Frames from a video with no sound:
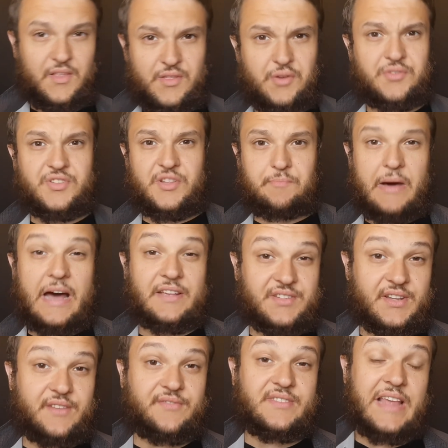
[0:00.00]
those are the
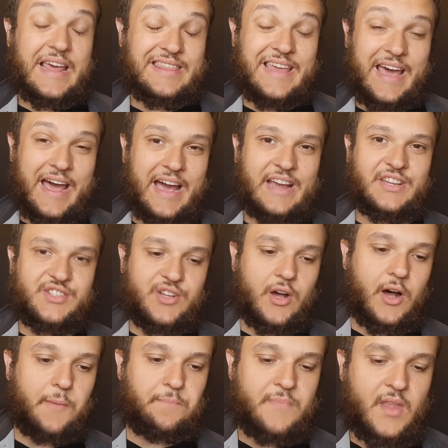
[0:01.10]
positives that I
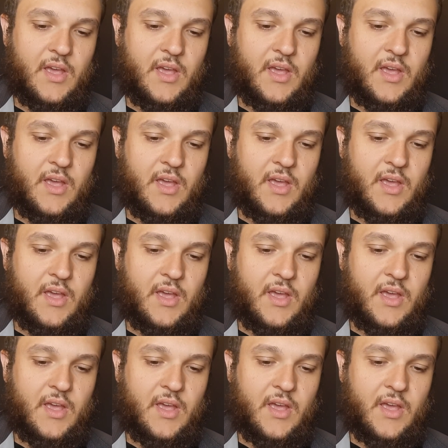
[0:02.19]
saw.